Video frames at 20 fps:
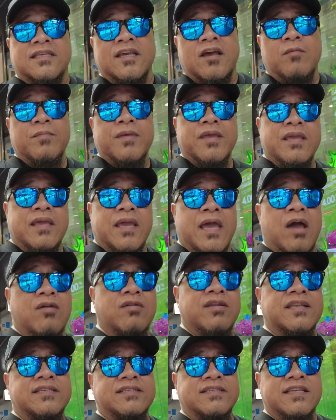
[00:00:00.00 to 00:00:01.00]
tell me, how
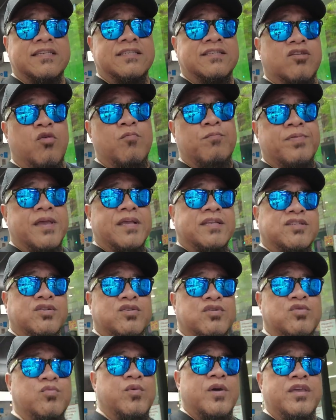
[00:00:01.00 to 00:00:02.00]
does this compare
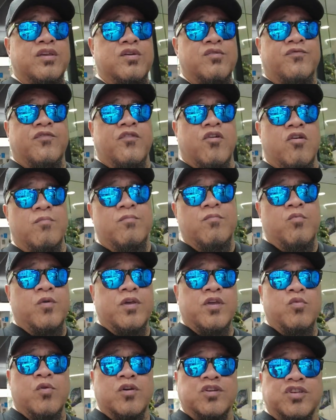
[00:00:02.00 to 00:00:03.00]
to where you from,
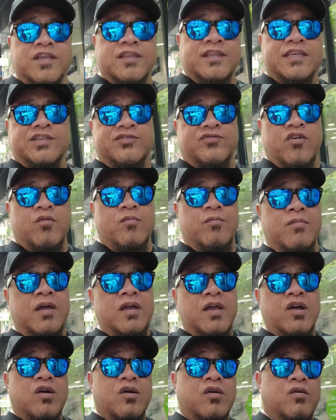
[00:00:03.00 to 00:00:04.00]
where you're watching this from,
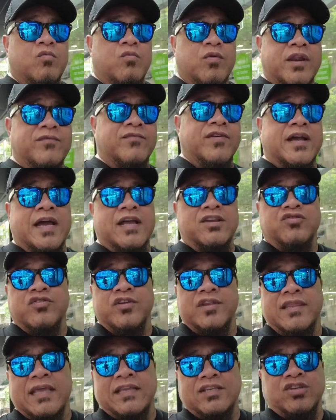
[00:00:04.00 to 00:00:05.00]
whatever
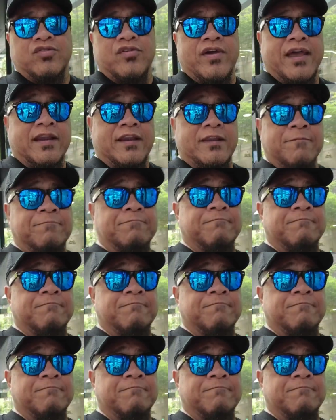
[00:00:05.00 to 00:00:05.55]
country that you're at?